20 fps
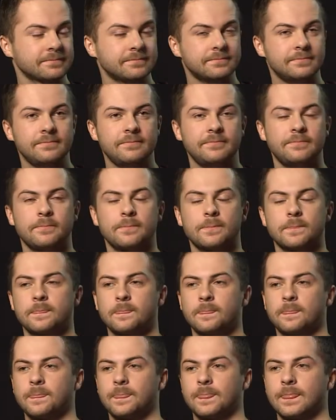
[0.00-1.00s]

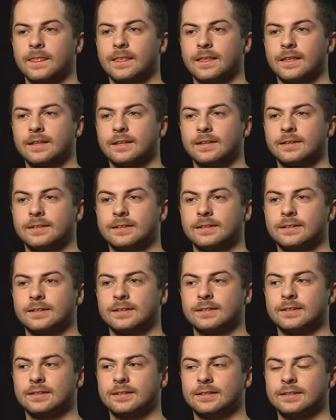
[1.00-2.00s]

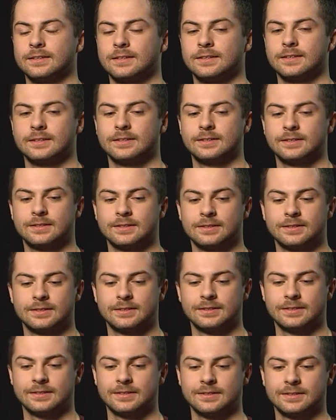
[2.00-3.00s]

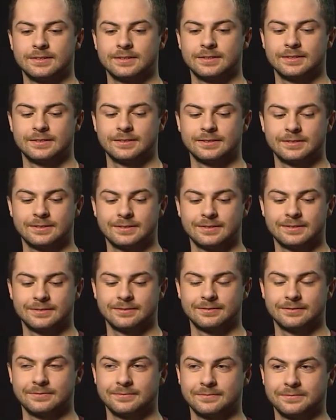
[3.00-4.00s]

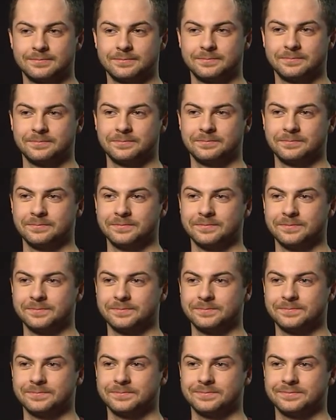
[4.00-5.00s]

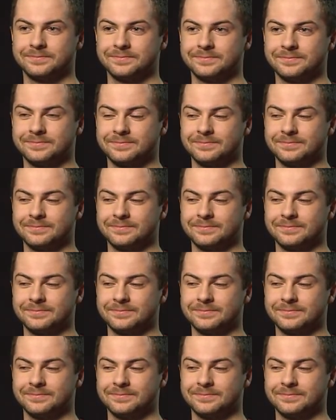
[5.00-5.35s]
The person shown says nothing.